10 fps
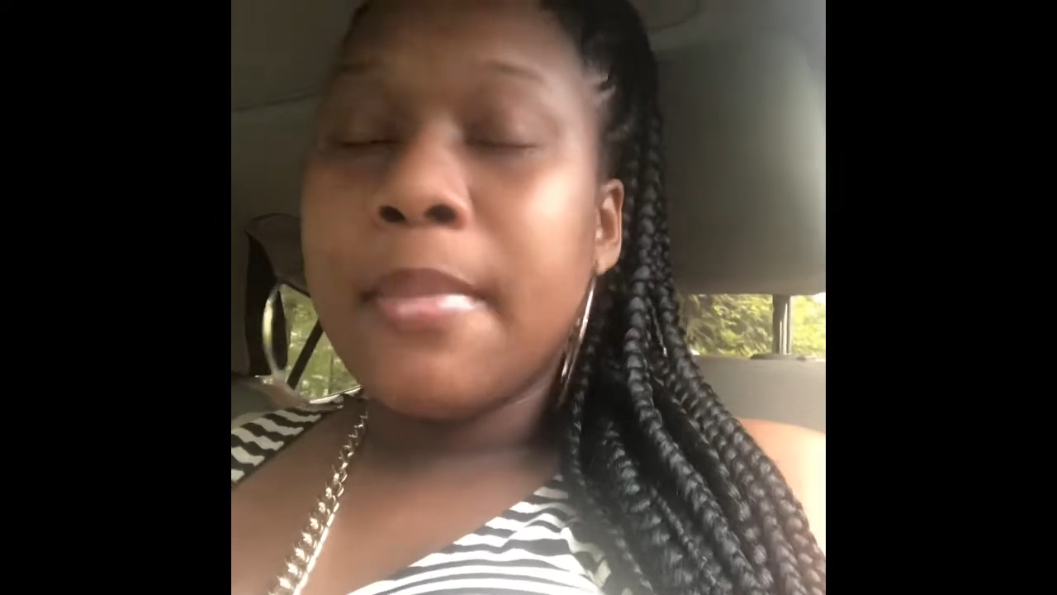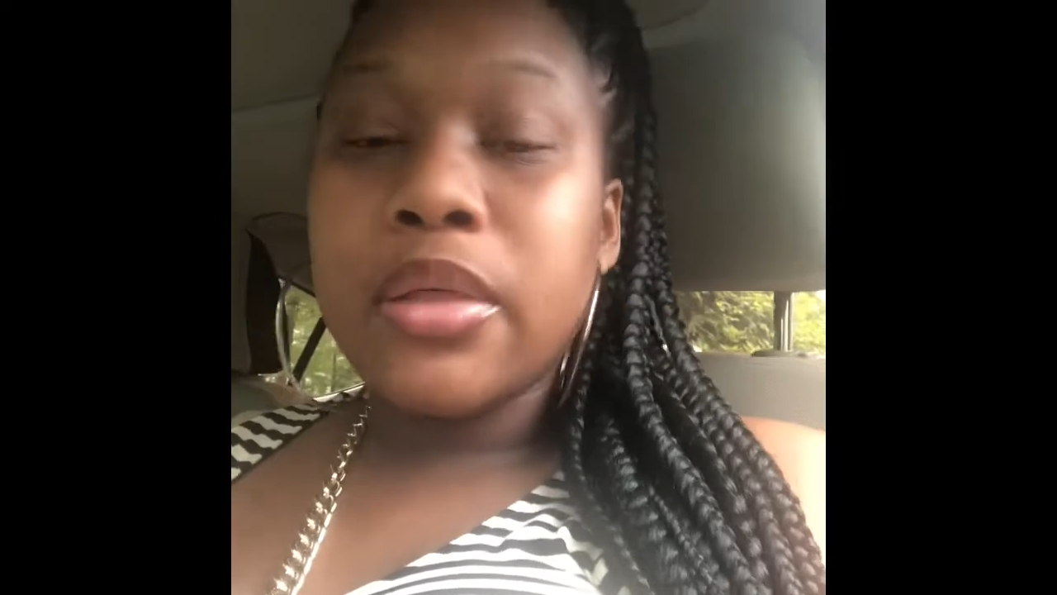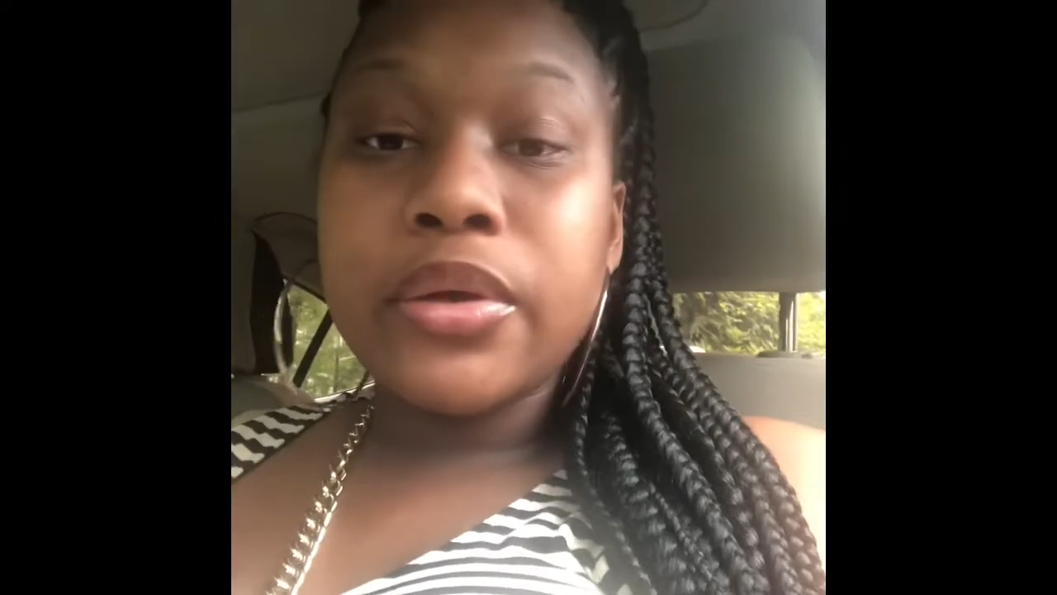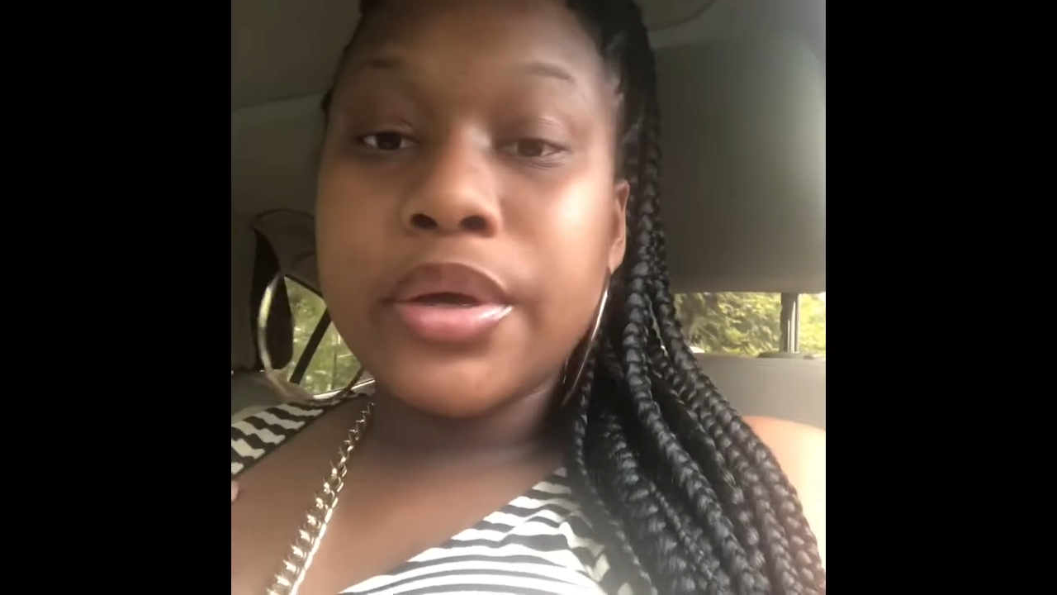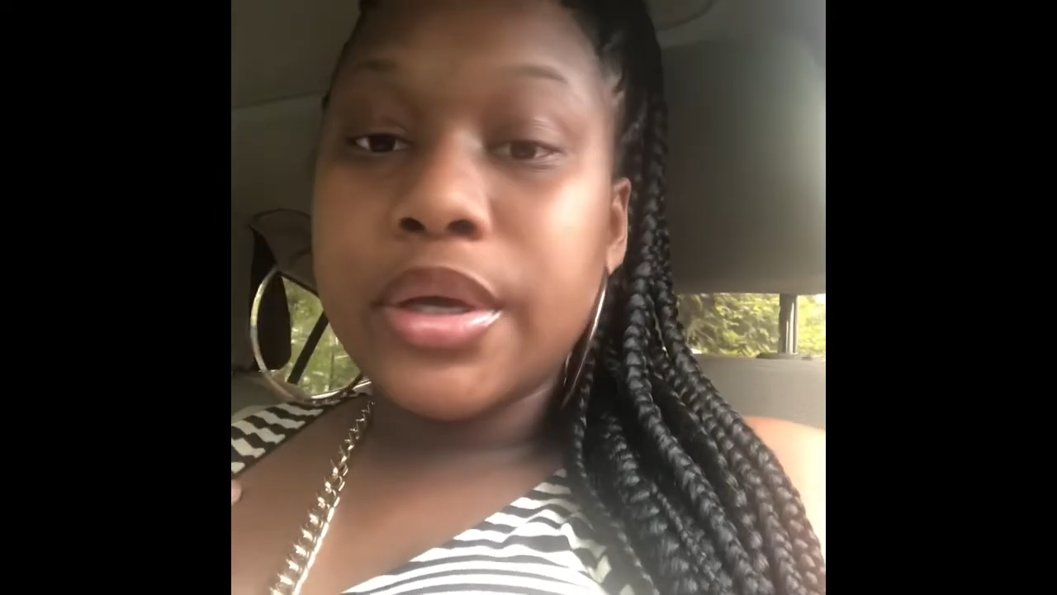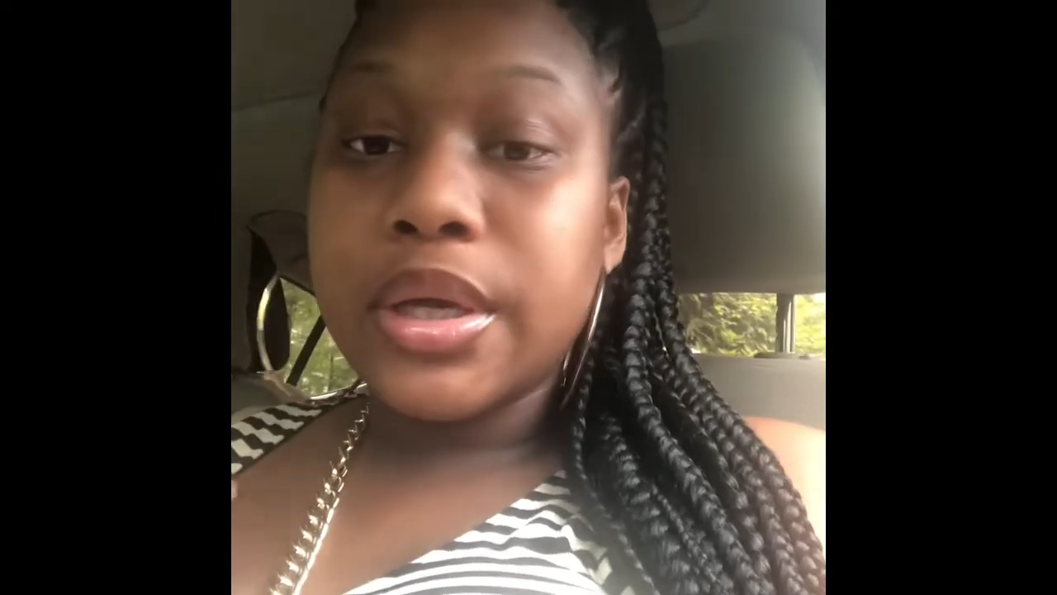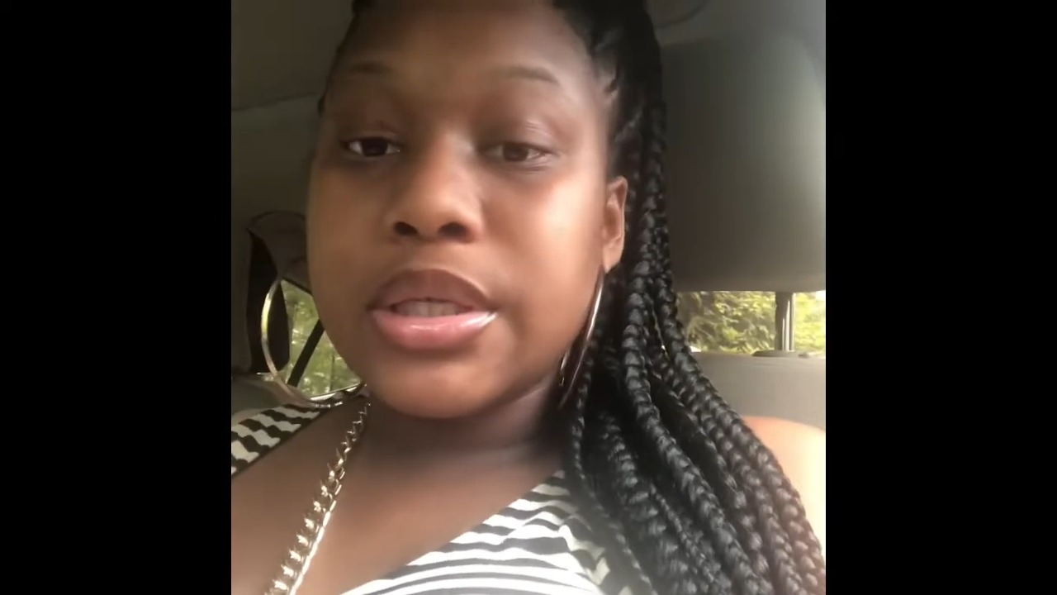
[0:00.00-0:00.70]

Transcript: motherhood